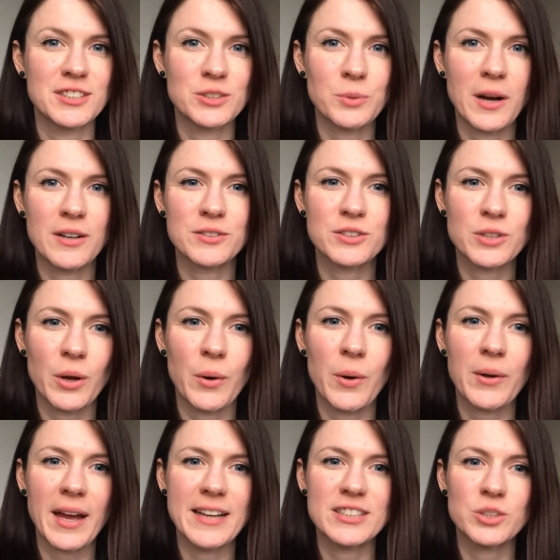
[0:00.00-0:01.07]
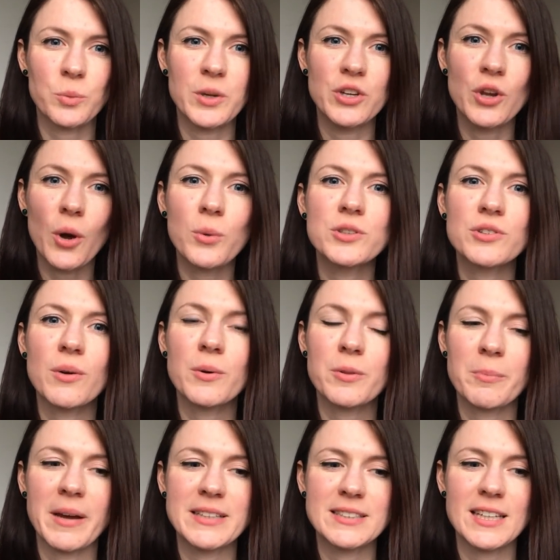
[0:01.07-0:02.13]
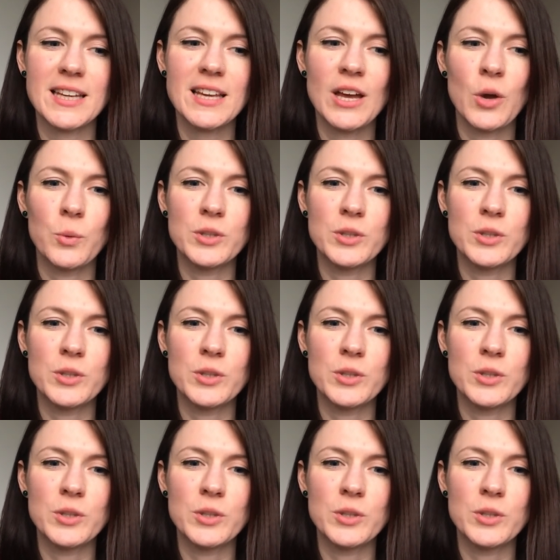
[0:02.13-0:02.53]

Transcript: as well. So, okay, so we know what's wrong with Betty.